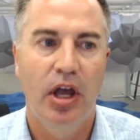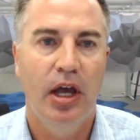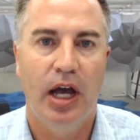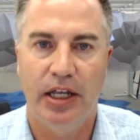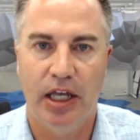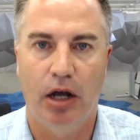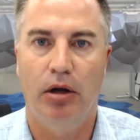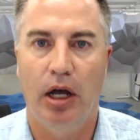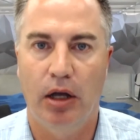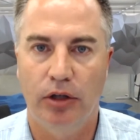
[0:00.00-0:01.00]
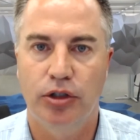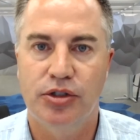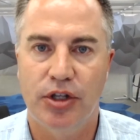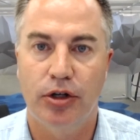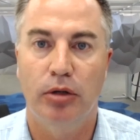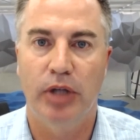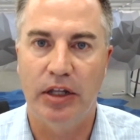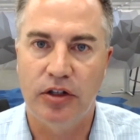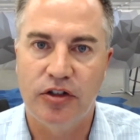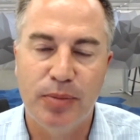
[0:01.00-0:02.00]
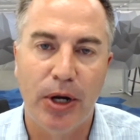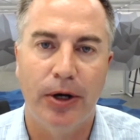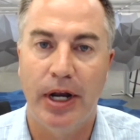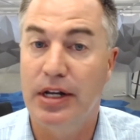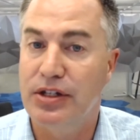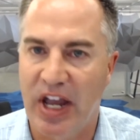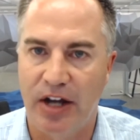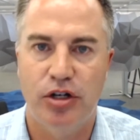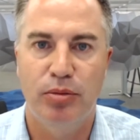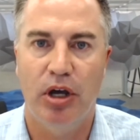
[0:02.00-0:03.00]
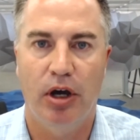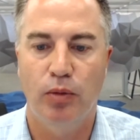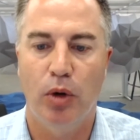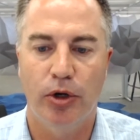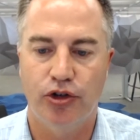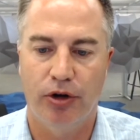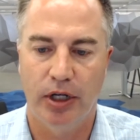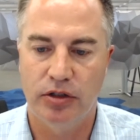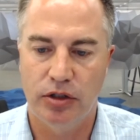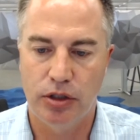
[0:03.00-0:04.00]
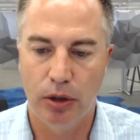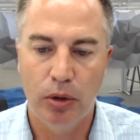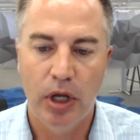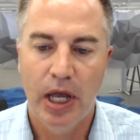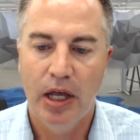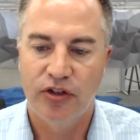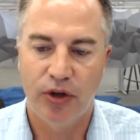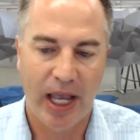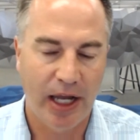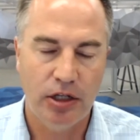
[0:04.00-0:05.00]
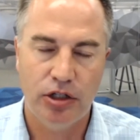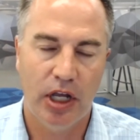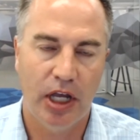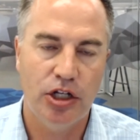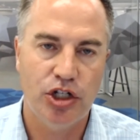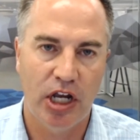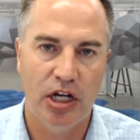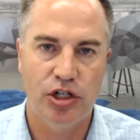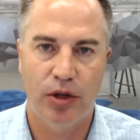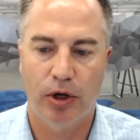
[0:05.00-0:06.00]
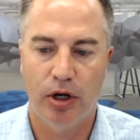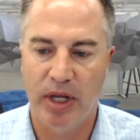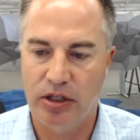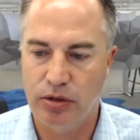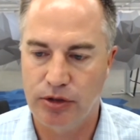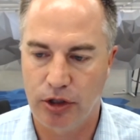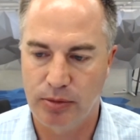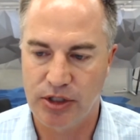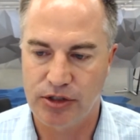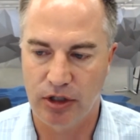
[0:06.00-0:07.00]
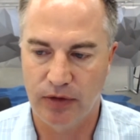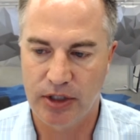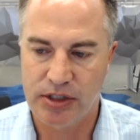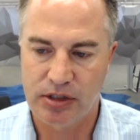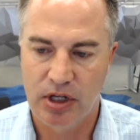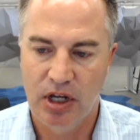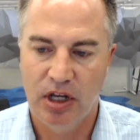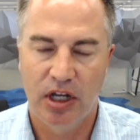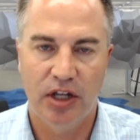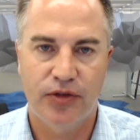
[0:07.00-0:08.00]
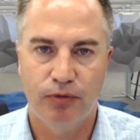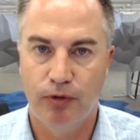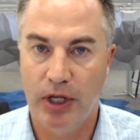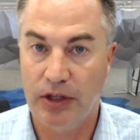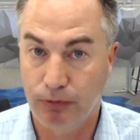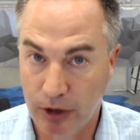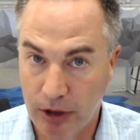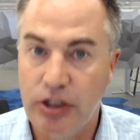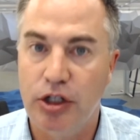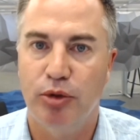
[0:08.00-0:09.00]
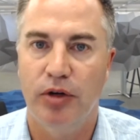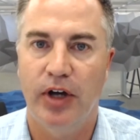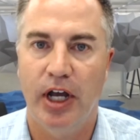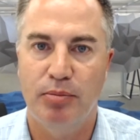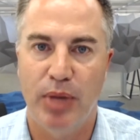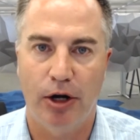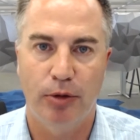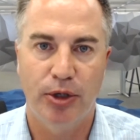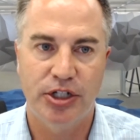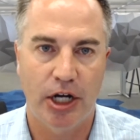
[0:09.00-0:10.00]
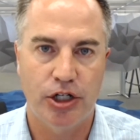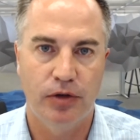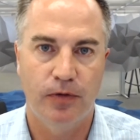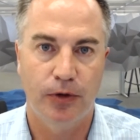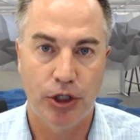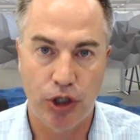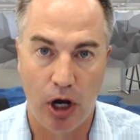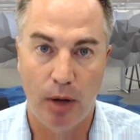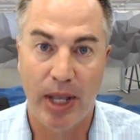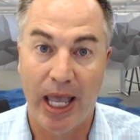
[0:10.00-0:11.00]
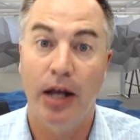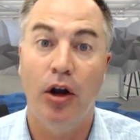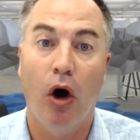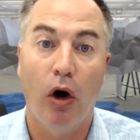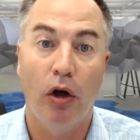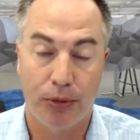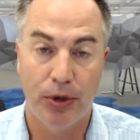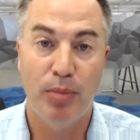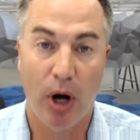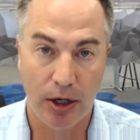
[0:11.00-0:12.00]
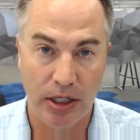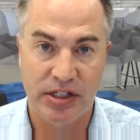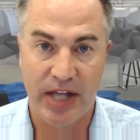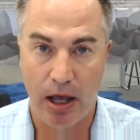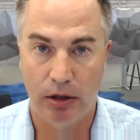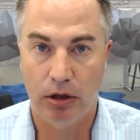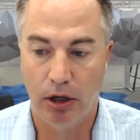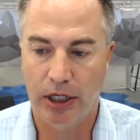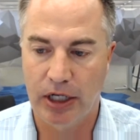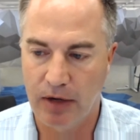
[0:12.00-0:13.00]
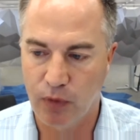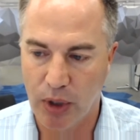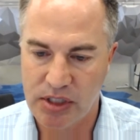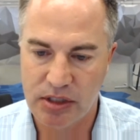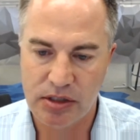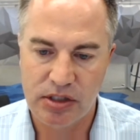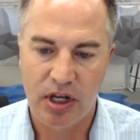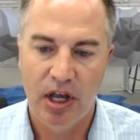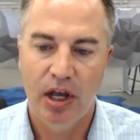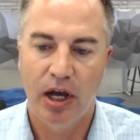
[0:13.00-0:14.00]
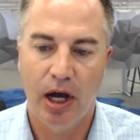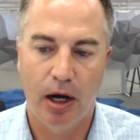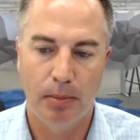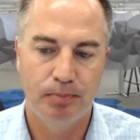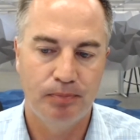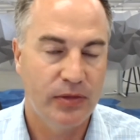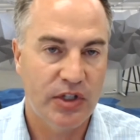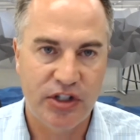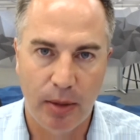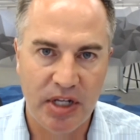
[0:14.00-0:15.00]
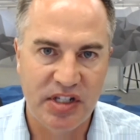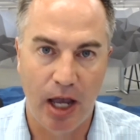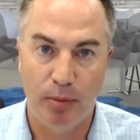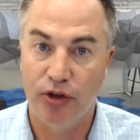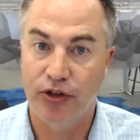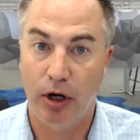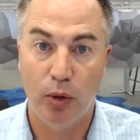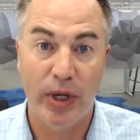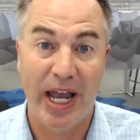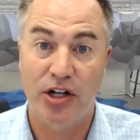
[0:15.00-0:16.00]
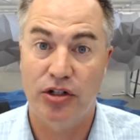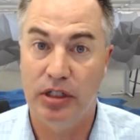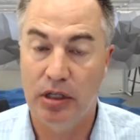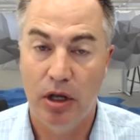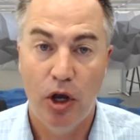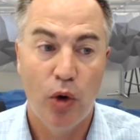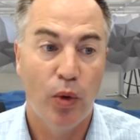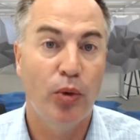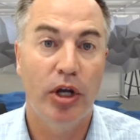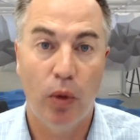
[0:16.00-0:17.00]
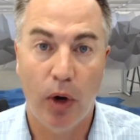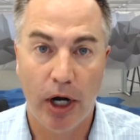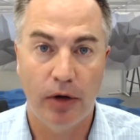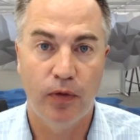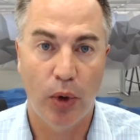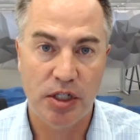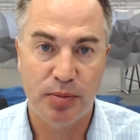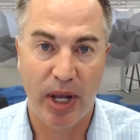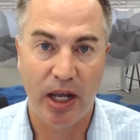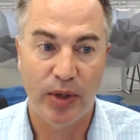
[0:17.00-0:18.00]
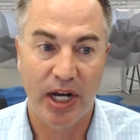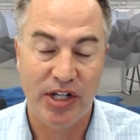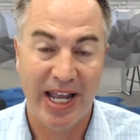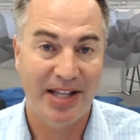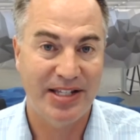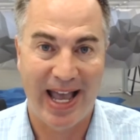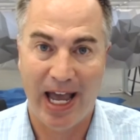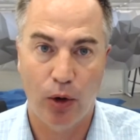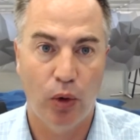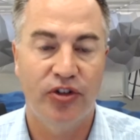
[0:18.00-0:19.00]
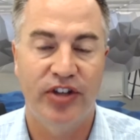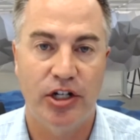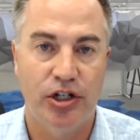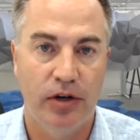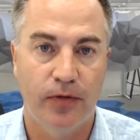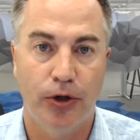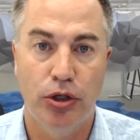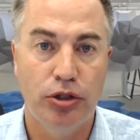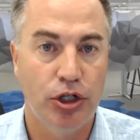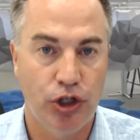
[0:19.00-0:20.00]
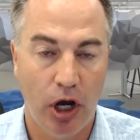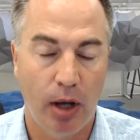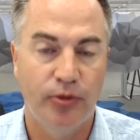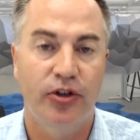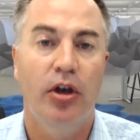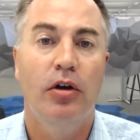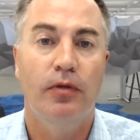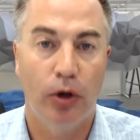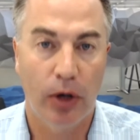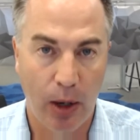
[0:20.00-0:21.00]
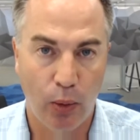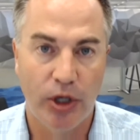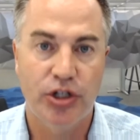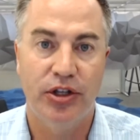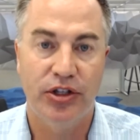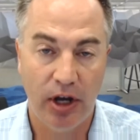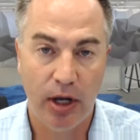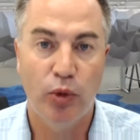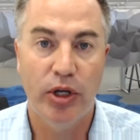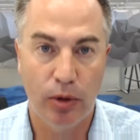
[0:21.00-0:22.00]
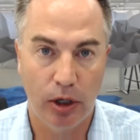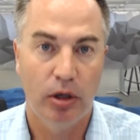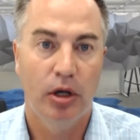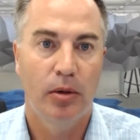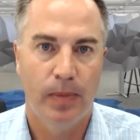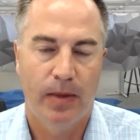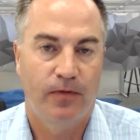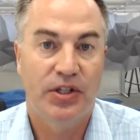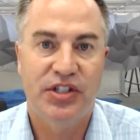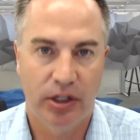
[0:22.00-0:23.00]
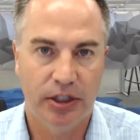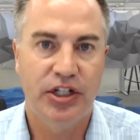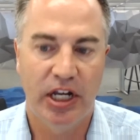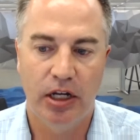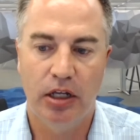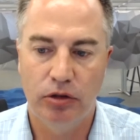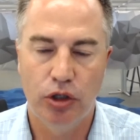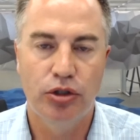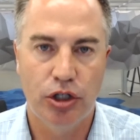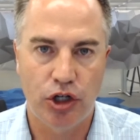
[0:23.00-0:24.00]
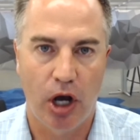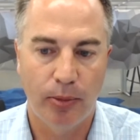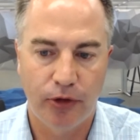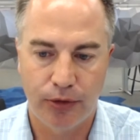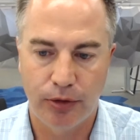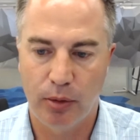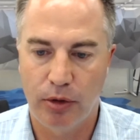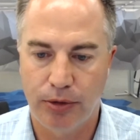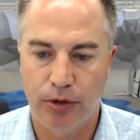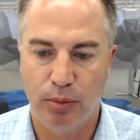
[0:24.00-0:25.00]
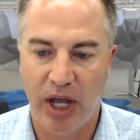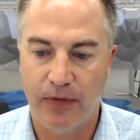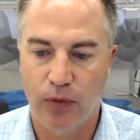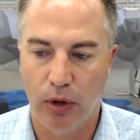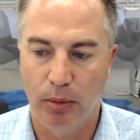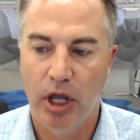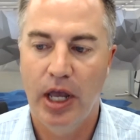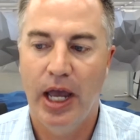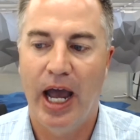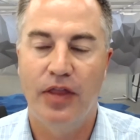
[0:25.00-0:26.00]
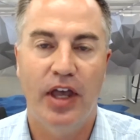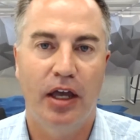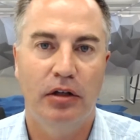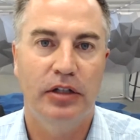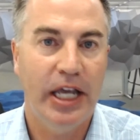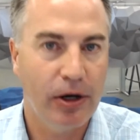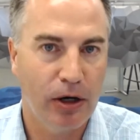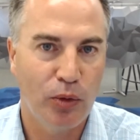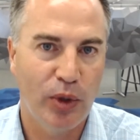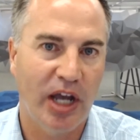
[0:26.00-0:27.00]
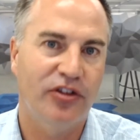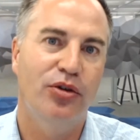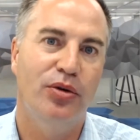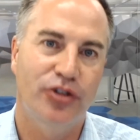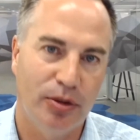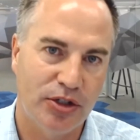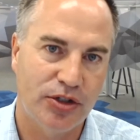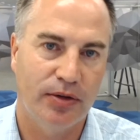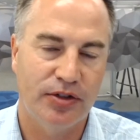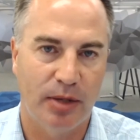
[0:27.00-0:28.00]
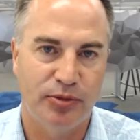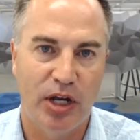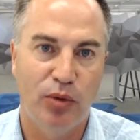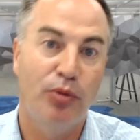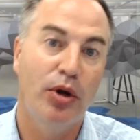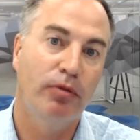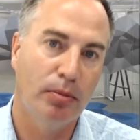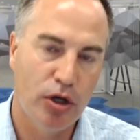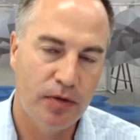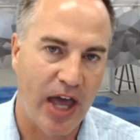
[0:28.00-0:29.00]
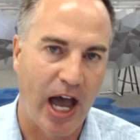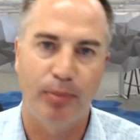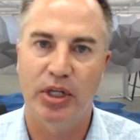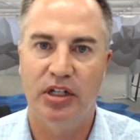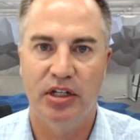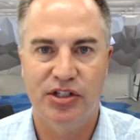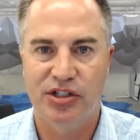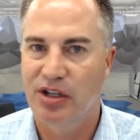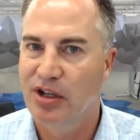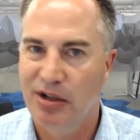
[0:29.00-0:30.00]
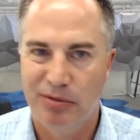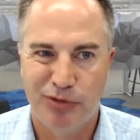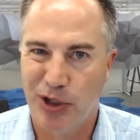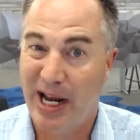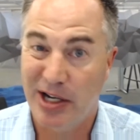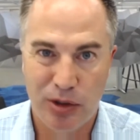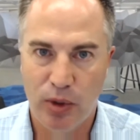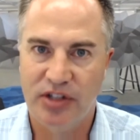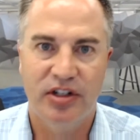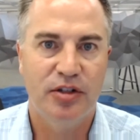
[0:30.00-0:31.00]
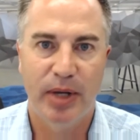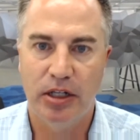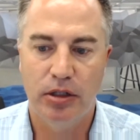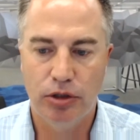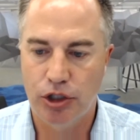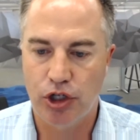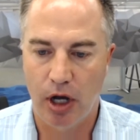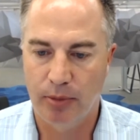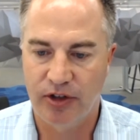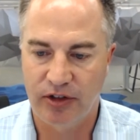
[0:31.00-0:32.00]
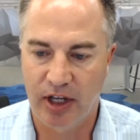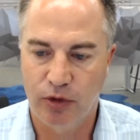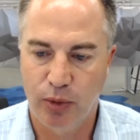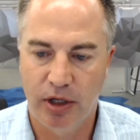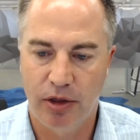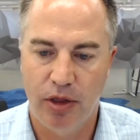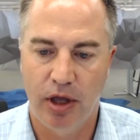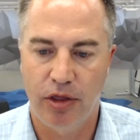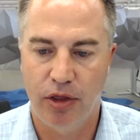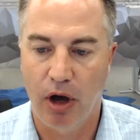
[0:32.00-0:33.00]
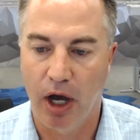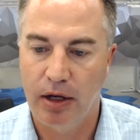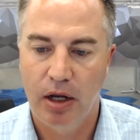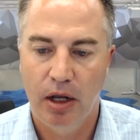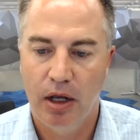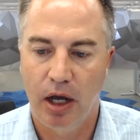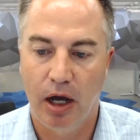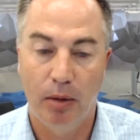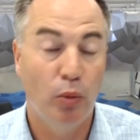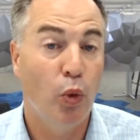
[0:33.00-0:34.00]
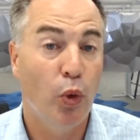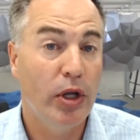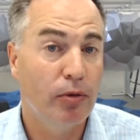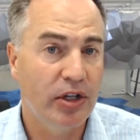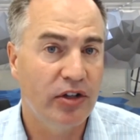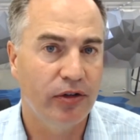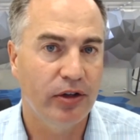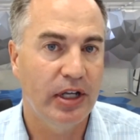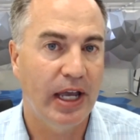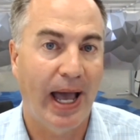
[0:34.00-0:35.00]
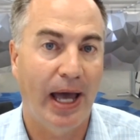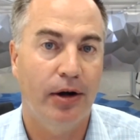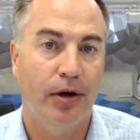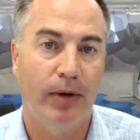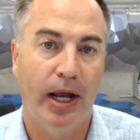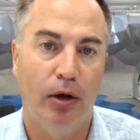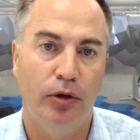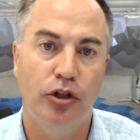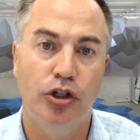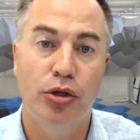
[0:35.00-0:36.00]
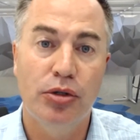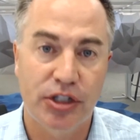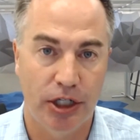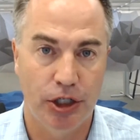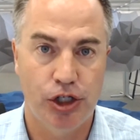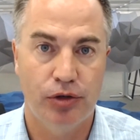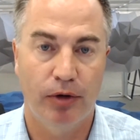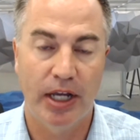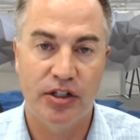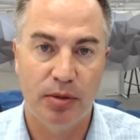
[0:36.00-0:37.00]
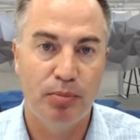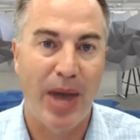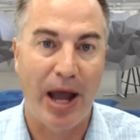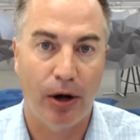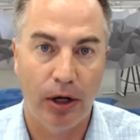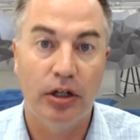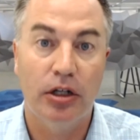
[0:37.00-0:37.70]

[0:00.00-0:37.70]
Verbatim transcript: again, I'll I'll use the term like the spirit and intention behind what we're trying to do. So any any change that we're going to make to a terms of service. It's it's really to provide better protection for the job and all three parties, talent, client, and voices. Um, some examples are we actually when we acquired VoiceBank, we actually had to add a whole section in for union jobs for at which the time we were facilitating union jobs through the through the platform. And then later we had to do a terms of service update when we removed that because there actually wasn't as many union jobs as, as we had, had thought. Um, we recently added around usage, right? Some better and